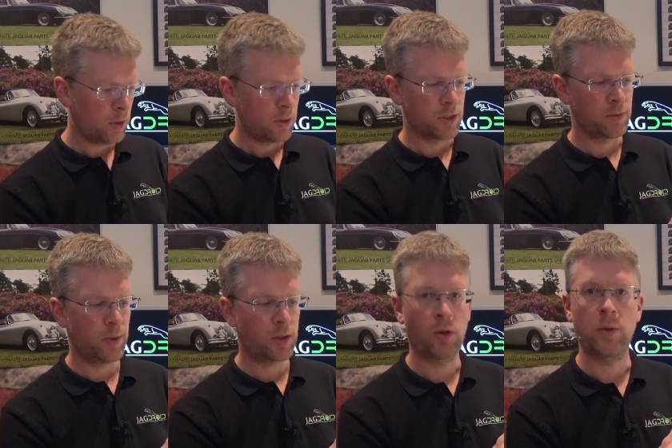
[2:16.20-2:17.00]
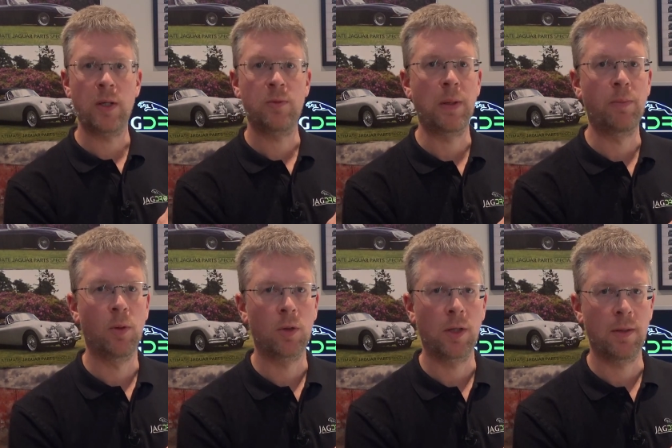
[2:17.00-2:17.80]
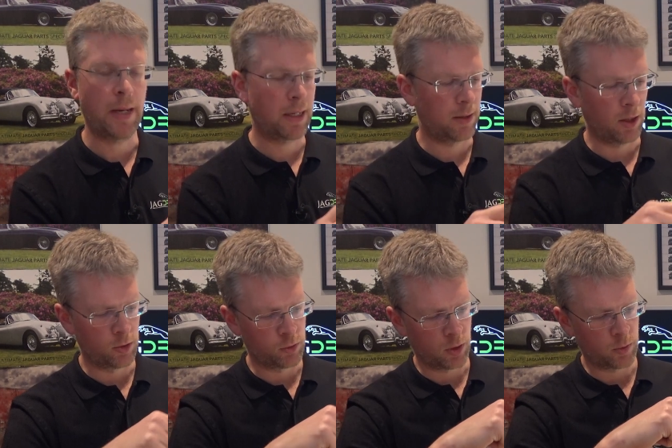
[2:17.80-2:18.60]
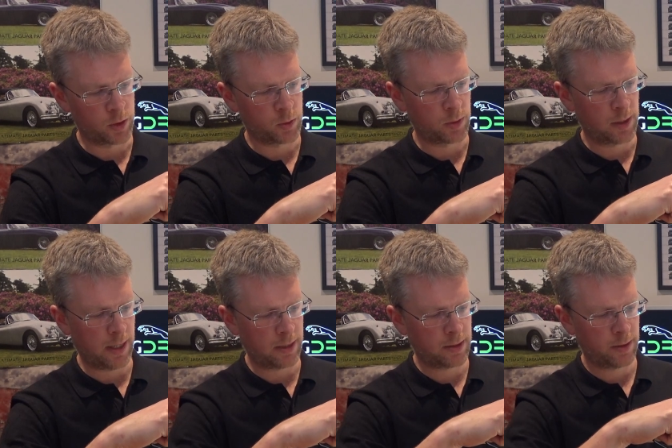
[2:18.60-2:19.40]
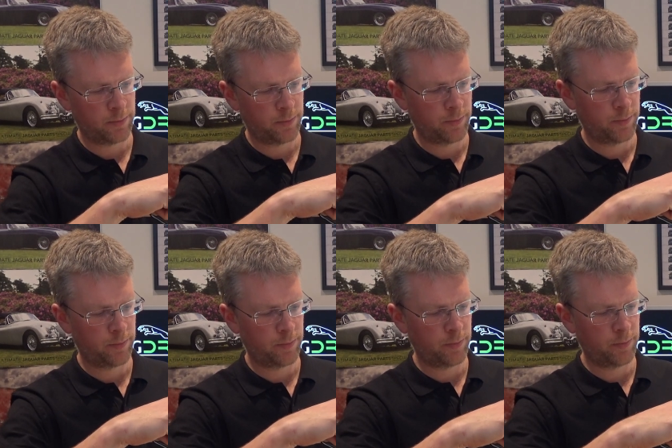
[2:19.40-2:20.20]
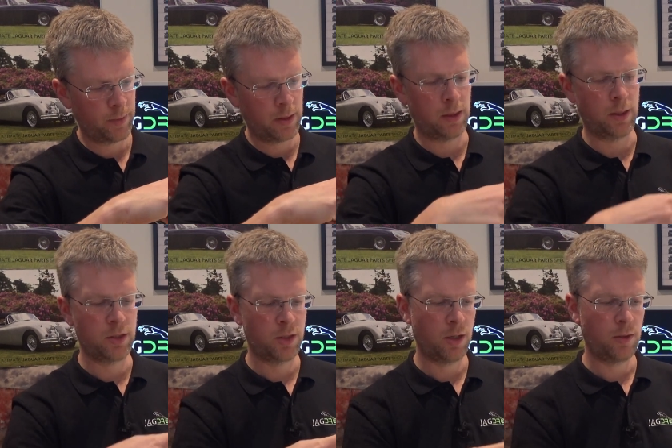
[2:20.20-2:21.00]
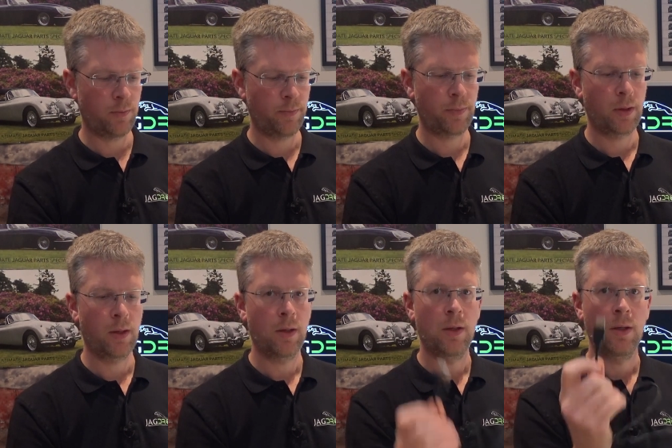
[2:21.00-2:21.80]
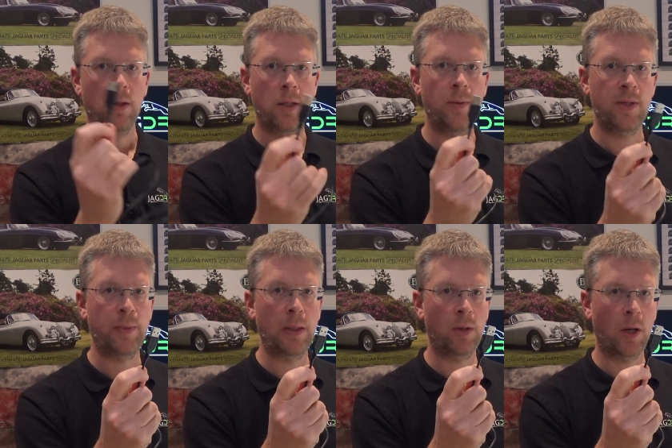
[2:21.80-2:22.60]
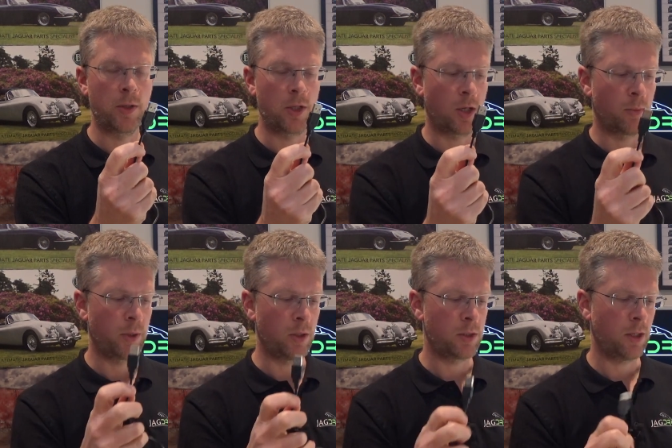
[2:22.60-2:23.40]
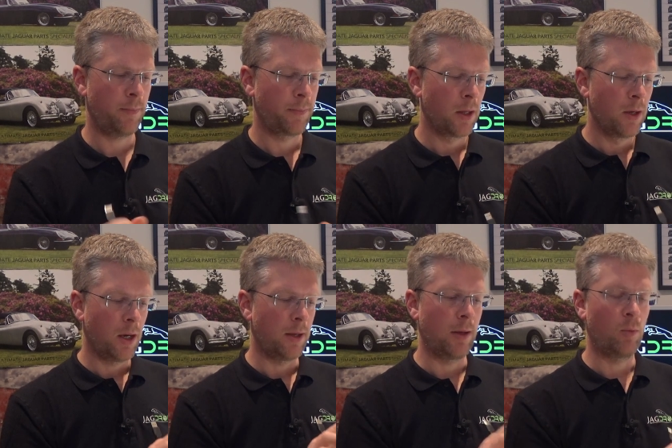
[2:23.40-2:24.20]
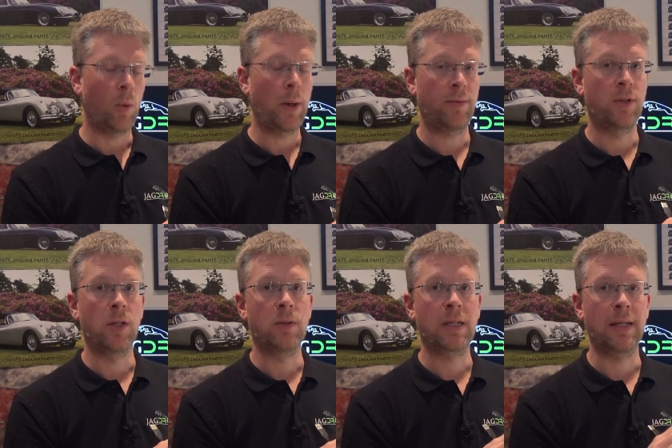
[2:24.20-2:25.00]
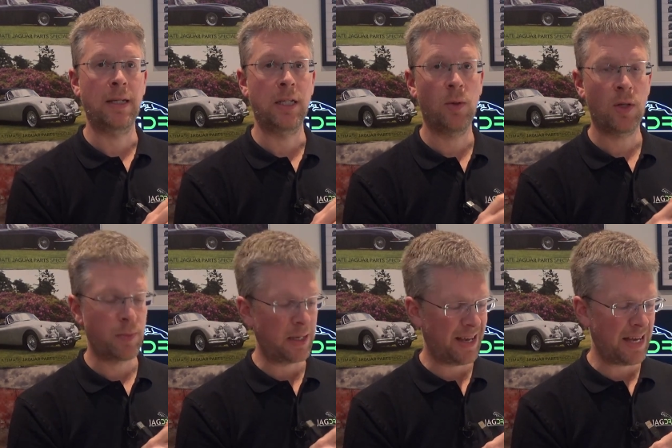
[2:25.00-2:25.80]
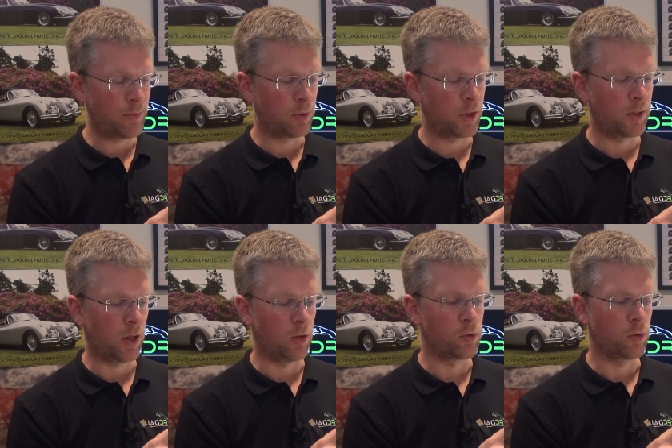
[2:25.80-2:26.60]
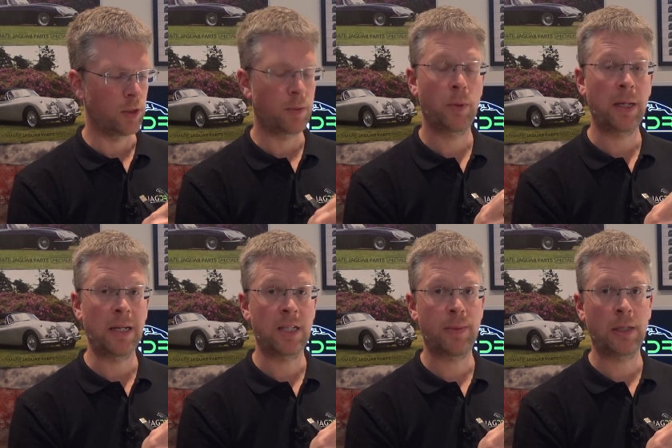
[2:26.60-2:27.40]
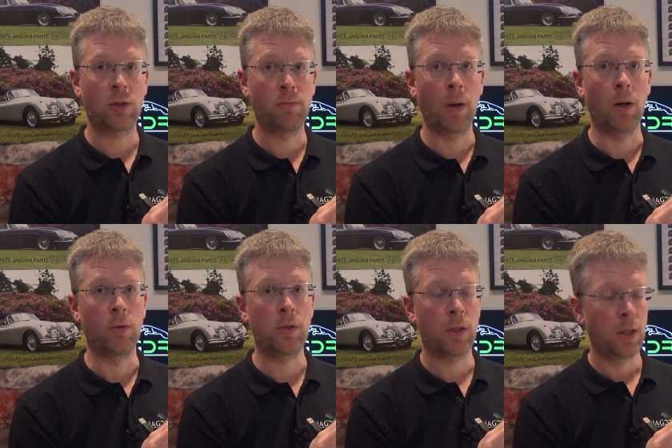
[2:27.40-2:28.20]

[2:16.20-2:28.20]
There's a micro USB port on the back of the Odroid which will connect like so. USB will go into your computer, and then what we have to do is connect a USB keyboard to the Odroid, put it in a special mode